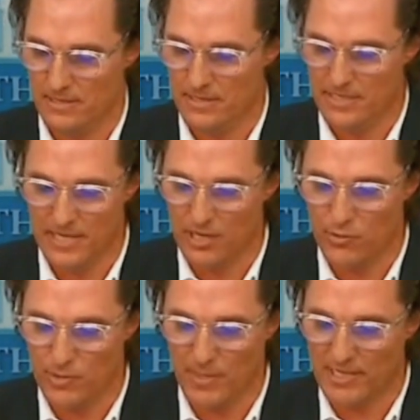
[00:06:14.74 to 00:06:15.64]
this gun
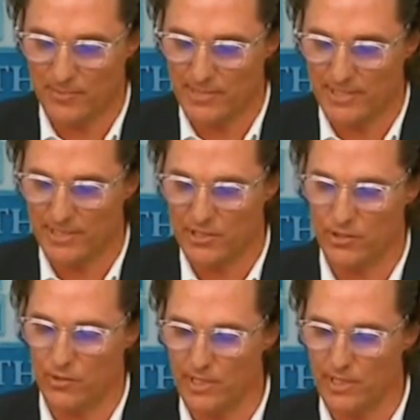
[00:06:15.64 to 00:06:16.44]
responsibility issue